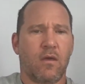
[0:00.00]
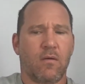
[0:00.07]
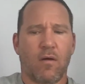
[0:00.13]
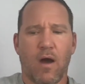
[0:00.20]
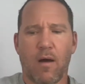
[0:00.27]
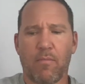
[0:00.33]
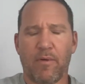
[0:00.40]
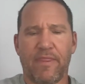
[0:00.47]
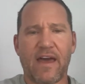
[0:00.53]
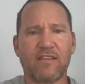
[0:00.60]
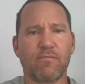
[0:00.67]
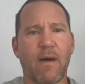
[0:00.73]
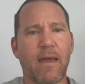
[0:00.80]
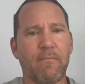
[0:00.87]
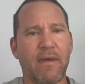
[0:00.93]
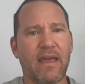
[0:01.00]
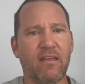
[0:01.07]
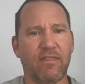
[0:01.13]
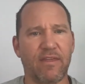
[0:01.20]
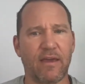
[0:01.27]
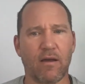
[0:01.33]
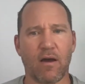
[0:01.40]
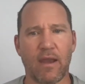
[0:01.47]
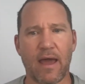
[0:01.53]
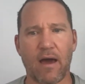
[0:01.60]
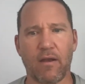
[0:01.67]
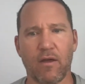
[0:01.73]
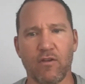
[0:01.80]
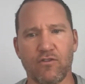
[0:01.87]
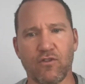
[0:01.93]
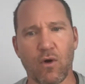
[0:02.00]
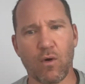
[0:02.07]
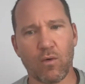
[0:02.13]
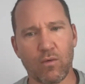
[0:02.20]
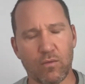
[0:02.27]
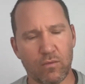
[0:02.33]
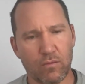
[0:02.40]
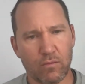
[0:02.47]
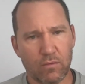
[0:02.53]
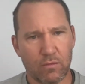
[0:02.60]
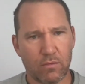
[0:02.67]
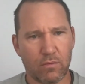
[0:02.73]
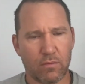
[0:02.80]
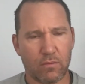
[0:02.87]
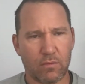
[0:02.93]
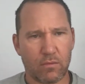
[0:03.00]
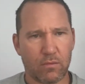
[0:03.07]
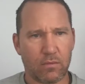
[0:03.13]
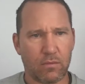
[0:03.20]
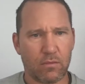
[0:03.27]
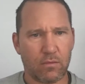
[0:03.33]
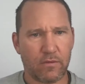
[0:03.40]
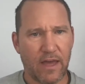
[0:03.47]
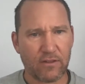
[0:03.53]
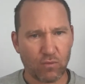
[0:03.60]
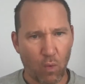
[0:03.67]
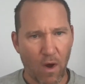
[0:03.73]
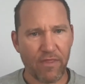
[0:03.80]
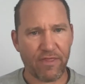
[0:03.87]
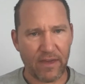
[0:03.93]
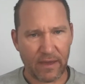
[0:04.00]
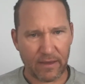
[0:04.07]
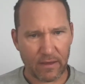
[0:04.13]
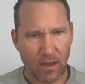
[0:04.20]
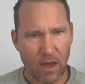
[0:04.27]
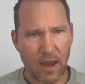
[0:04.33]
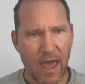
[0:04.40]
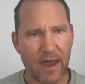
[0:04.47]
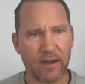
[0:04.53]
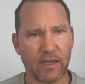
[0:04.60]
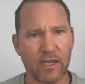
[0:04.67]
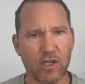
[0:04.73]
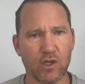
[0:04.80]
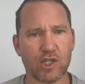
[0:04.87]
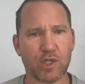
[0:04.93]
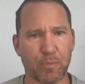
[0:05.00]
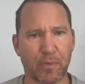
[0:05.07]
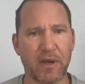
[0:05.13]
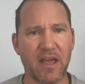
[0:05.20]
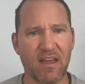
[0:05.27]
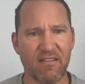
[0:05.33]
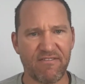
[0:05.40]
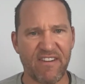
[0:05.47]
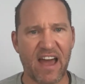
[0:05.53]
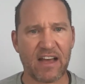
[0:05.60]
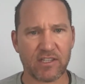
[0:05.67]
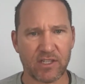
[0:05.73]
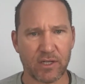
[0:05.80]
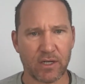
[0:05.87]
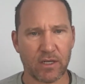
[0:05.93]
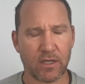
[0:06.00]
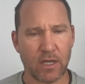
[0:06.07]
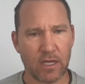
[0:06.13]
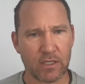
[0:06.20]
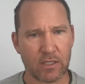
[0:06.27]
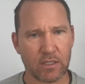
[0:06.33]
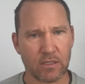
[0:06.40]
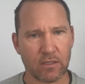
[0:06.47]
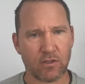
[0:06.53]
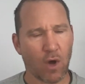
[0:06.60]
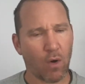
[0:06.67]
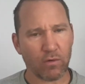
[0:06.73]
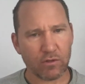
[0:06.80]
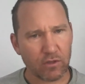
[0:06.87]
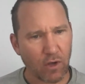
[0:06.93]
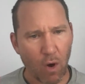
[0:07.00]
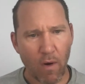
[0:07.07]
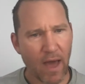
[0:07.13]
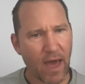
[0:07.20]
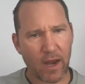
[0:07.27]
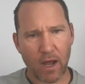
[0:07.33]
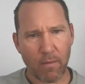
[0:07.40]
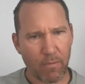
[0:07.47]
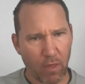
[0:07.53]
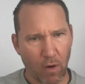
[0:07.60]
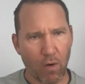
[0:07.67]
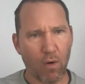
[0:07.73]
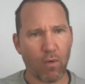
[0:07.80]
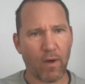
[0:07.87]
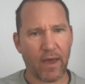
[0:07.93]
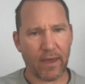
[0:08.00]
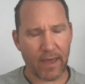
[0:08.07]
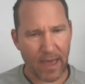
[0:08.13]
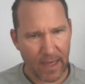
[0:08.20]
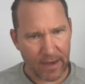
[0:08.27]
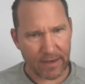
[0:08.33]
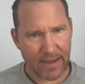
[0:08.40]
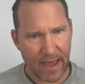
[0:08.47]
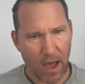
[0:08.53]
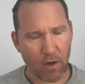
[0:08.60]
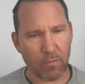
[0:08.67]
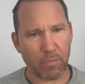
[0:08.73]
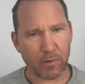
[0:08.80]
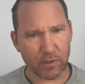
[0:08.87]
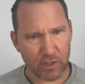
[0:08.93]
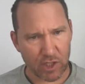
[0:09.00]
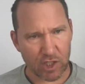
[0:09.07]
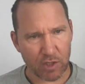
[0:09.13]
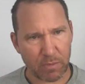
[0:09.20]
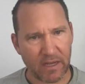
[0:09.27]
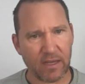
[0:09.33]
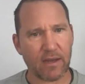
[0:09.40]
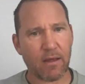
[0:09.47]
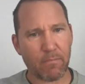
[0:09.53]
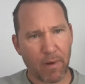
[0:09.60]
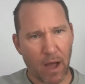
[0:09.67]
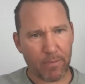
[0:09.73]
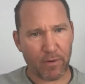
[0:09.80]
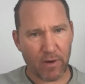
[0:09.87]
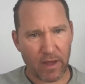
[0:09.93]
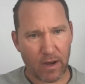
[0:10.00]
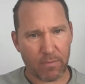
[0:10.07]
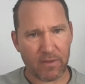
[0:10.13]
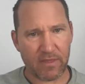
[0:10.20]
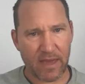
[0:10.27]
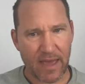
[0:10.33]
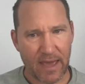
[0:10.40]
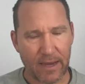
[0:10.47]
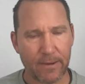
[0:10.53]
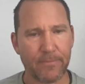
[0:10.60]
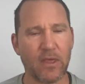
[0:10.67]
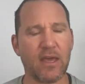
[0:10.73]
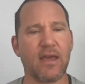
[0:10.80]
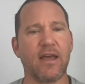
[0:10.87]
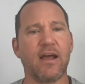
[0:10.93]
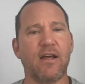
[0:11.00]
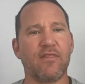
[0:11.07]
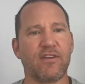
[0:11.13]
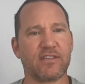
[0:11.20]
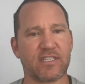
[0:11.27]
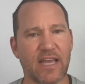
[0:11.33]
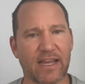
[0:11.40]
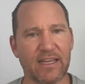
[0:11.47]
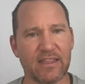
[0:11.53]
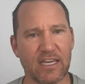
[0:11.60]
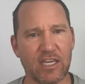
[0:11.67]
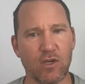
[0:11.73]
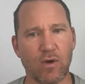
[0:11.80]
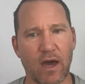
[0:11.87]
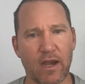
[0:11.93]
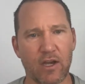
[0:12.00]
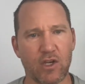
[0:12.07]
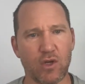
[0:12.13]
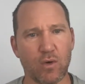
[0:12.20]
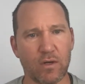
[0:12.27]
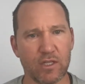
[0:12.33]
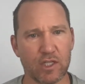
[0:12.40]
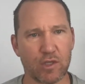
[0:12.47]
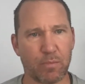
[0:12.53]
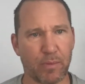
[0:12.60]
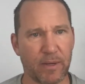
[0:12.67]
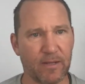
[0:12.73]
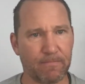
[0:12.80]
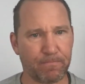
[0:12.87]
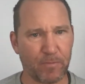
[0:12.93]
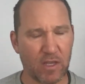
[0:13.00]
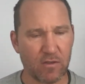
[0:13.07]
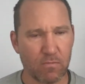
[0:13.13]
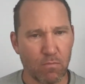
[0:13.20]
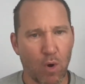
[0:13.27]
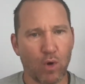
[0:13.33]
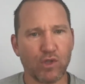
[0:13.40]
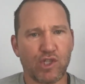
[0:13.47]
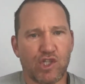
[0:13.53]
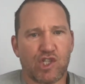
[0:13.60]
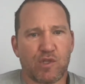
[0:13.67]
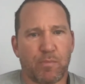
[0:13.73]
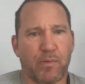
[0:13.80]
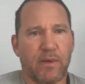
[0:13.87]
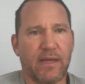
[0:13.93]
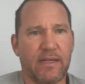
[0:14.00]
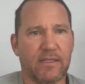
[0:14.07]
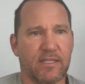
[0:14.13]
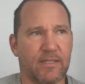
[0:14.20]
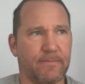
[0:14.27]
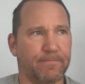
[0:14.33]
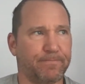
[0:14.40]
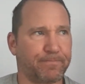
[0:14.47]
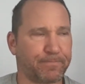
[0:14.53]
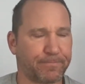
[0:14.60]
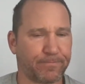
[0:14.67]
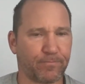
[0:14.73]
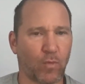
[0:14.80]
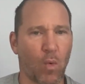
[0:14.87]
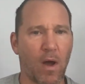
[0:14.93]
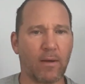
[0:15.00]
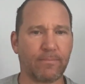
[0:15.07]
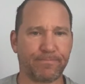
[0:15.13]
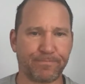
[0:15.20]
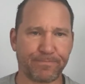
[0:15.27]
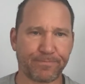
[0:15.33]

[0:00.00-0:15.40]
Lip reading: But that's my main thing on how to, so that's one thing on how to get your sprint faster is don't go head up the whole way. Head down, burst of speed, and then pop your head up at the end. The second thing you got to do on the sprint is most sprints, well,